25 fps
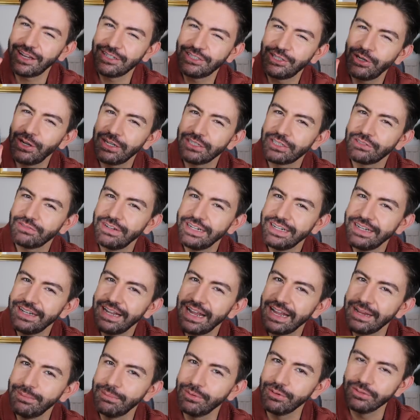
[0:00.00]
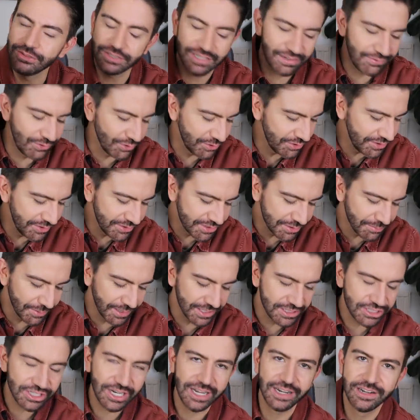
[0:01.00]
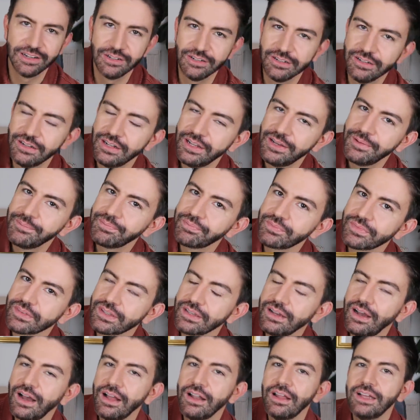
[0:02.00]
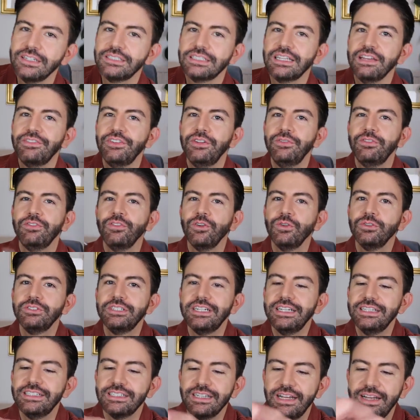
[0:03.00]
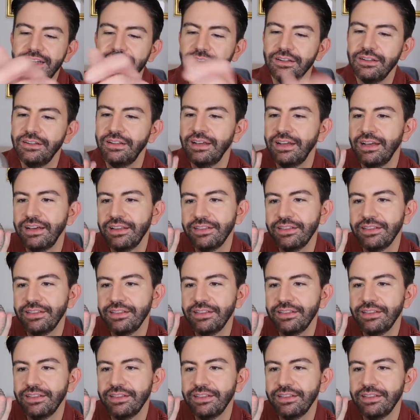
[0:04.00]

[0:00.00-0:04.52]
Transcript: I do like to read labels if you're new to my channel. I like to give you full detail.